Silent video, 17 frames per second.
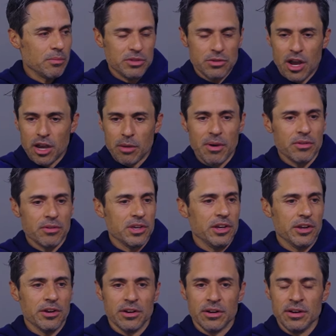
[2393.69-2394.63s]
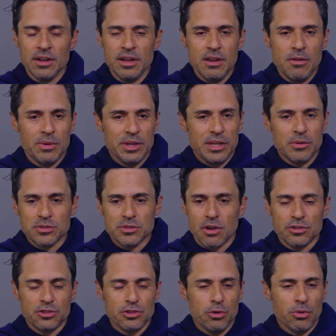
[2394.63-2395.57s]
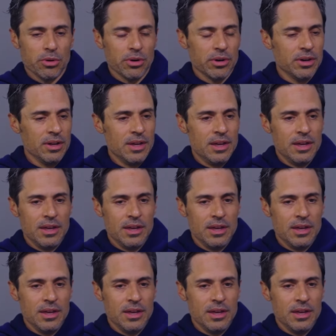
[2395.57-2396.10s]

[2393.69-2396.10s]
We talk about gear. When he was on tour,